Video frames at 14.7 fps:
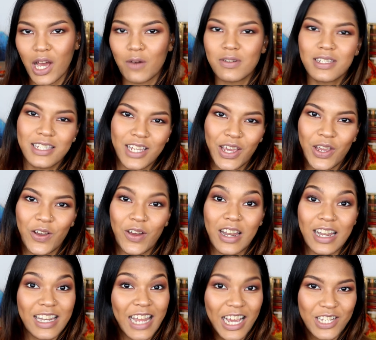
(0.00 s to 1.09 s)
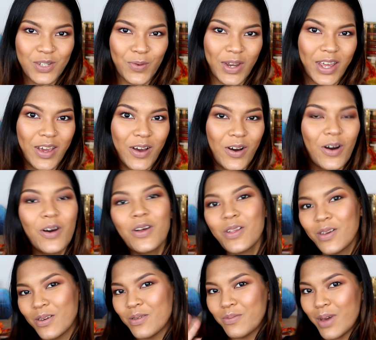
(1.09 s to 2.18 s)
I will see you in the next video.
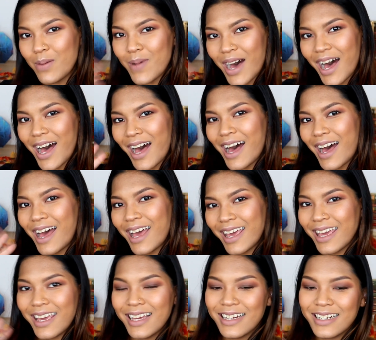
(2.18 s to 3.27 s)
Bye bye!